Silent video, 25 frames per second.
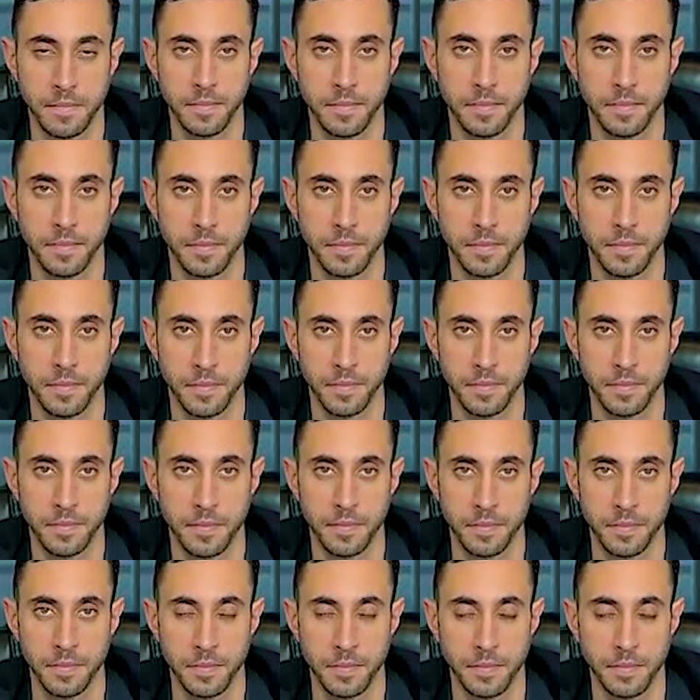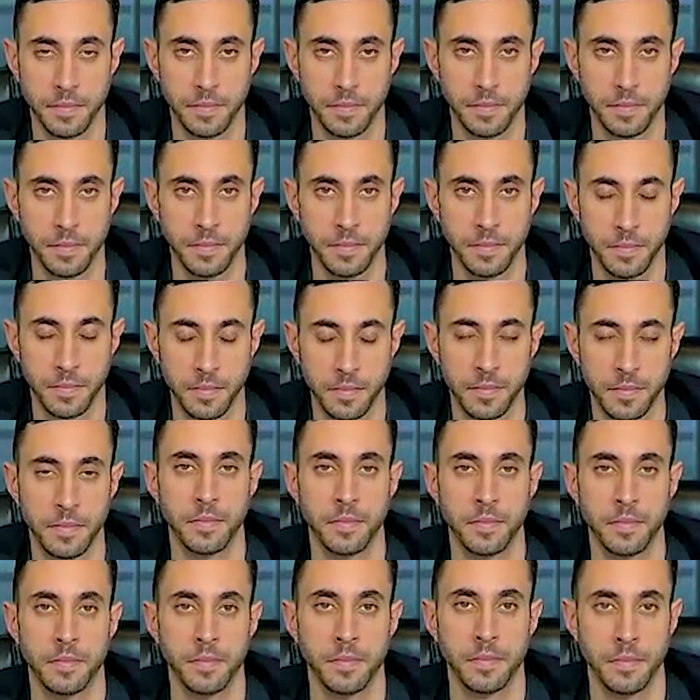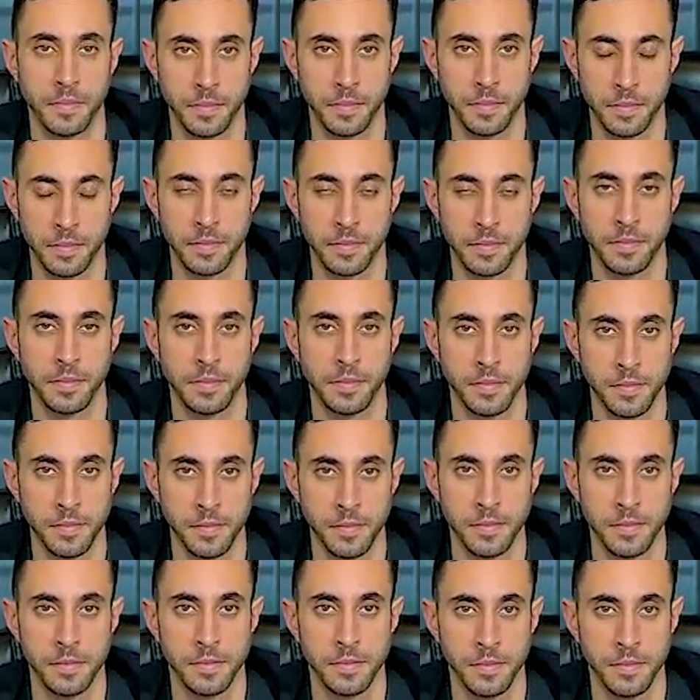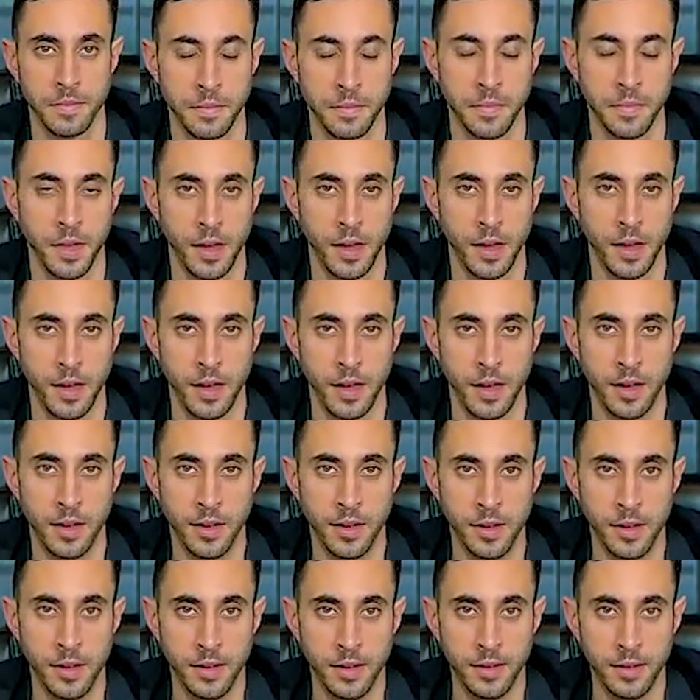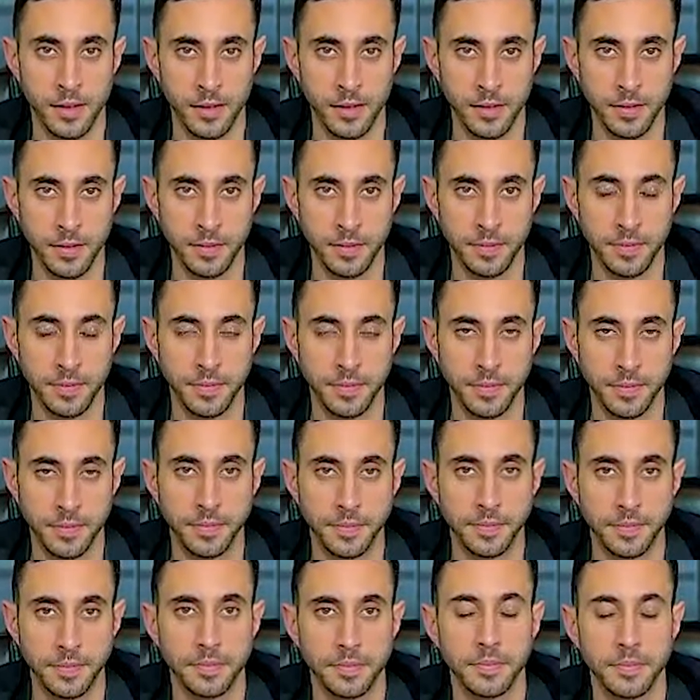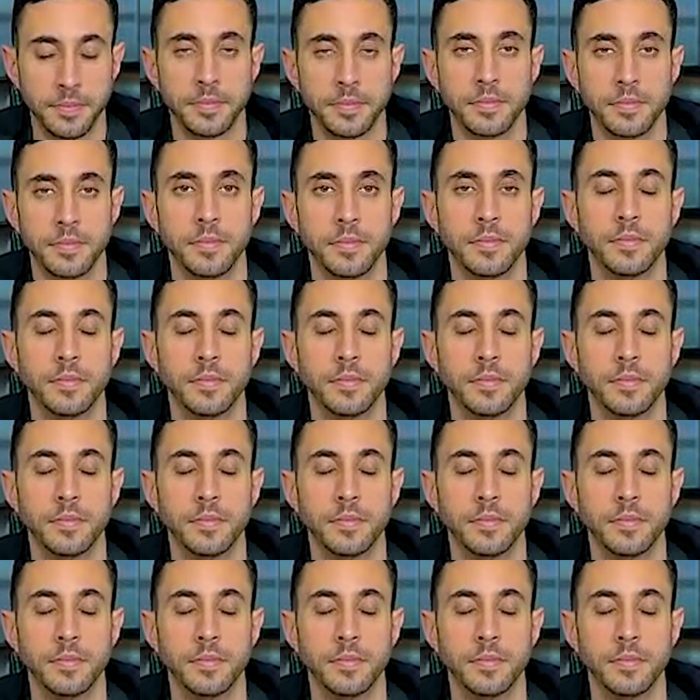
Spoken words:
The person shown says nothing.